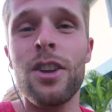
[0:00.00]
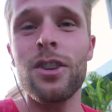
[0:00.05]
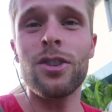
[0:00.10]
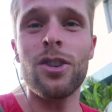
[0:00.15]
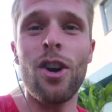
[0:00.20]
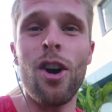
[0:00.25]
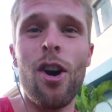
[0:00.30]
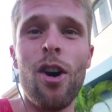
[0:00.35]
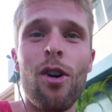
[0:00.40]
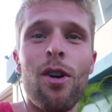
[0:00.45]

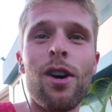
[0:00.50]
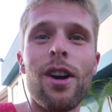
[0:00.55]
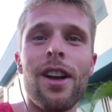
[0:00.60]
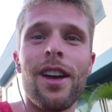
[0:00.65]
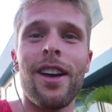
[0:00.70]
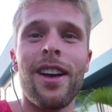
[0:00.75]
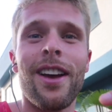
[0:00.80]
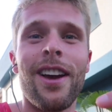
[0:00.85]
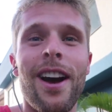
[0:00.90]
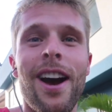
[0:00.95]
So
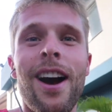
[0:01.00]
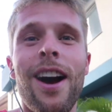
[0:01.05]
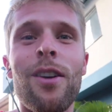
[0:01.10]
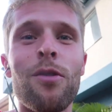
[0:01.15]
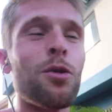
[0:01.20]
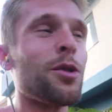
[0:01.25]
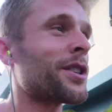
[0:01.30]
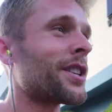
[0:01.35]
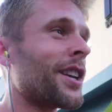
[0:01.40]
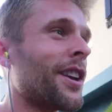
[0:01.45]

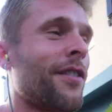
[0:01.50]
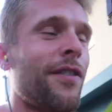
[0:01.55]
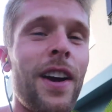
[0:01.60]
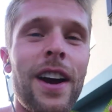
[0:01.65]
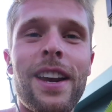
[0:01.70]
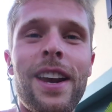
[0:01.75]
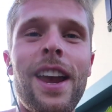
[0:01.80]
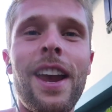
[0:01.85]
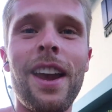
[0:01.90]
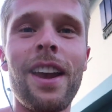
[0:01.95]
we'll see if
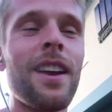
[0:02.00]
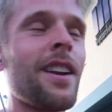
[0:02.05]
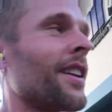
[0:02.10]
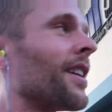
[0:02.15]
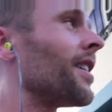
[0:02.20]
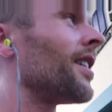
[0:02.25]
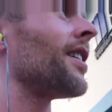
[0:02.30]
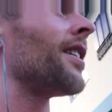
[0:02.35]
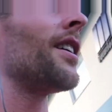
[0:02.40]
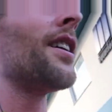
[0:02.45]
I can't
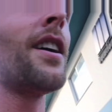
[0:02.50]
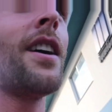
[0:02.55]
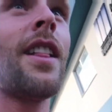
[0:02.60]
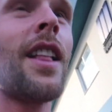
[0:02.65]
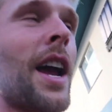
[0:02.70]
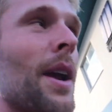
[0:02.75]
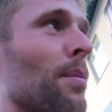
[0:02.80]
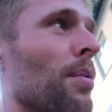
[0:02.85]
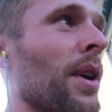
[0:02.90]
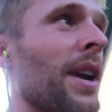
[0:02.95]

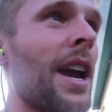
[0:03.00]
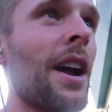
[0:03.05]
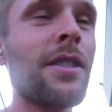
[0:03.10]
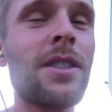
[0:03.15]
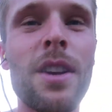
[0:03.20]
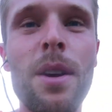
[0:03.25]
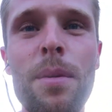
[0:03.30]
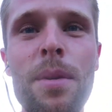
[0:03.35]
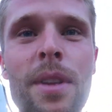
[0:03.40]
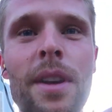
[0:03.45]
like bring out
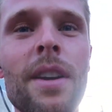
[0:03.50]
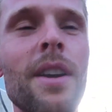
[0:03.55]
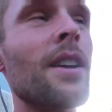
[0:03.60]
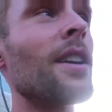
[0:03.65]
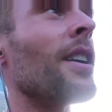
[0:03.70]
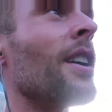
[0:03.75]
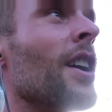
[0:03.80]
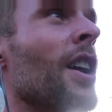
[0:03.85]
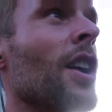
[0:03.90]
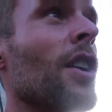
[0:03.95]
some of the
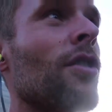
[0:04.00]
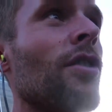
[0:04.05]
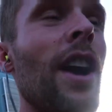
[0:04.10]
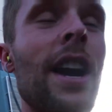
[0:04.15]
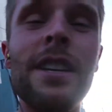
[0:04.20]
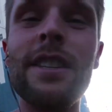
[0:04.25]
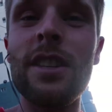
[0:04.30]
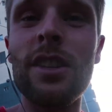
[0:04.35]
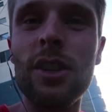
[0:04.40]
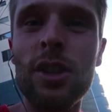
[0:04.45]

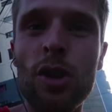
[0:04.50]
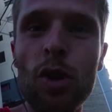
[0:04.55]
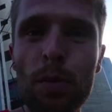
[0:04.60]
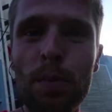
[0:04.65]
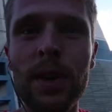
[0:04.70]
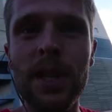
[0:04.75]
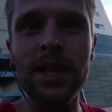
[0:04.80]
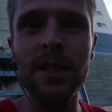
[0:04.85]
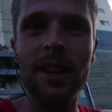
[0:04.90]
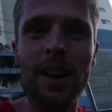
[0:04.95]
crazy,
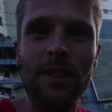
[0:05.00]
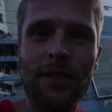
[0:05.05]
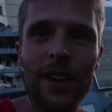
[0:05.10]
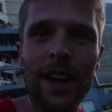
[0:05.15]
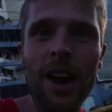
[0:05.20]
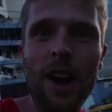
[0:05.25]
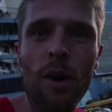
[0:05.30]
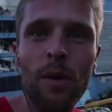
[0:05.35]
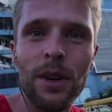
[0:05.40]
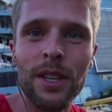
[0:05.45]
stupid stuff
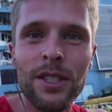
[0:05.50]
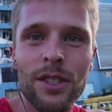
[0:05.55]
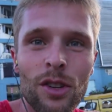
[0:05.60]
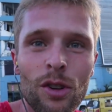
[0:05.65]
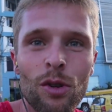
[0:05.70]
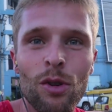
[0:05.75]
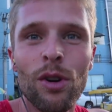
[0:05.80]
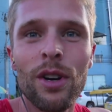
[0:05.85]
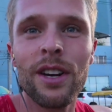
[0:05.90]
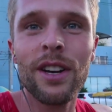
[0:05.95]
that I always
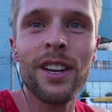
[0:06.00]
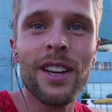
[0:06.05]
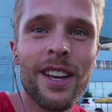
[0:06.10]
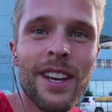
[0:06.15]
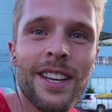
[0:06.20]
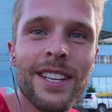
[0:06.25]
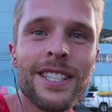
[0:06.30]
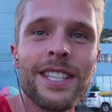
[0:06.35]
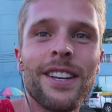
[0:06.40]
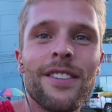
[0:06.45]
do.
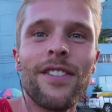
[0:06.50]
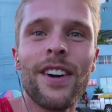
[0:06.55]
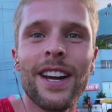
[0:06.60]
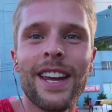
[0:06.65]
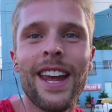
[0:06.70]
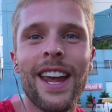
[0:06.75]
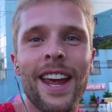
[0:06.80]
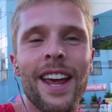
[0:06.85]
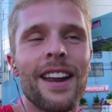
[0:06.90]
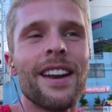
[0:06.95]
See if I
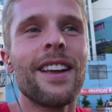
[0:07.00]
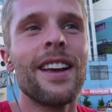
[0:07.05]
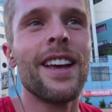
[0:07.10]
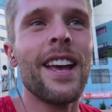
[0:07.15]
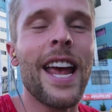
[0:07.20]
can't